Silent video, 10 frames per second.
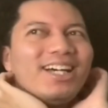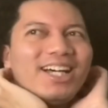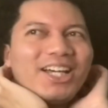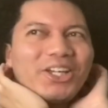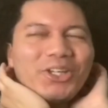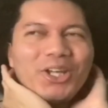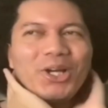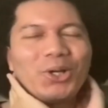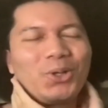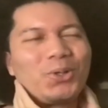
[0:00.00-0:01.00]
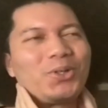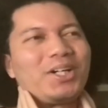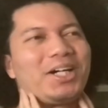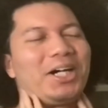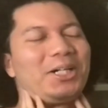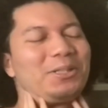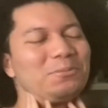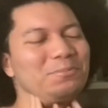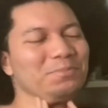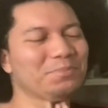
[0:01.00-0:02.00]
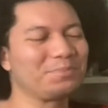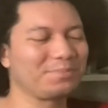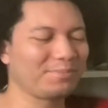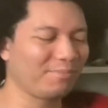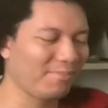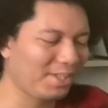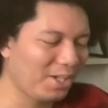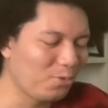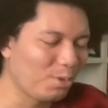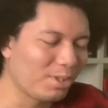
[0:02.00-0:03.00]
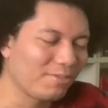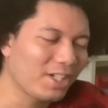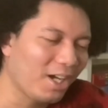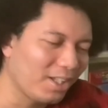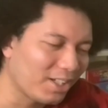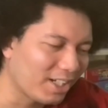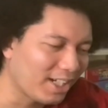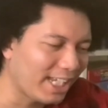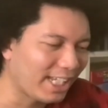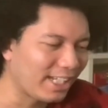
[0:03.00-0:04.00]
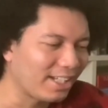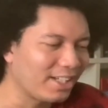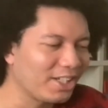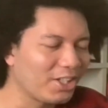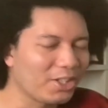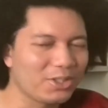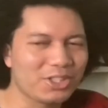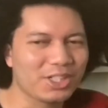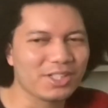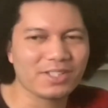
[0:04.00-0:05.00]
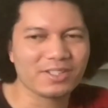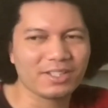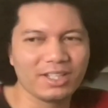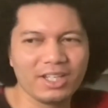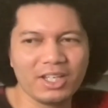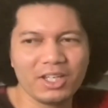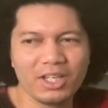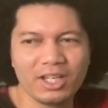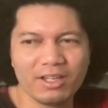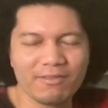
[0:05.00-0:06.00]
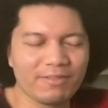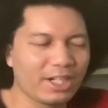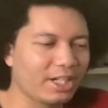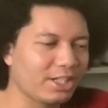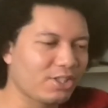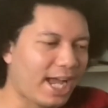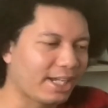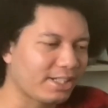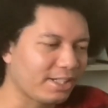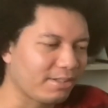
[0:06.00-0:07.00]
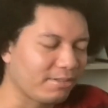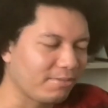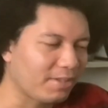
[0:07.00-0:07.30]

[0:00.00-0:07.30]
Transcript: you know, a woman of color, and, you know, she's very attractive,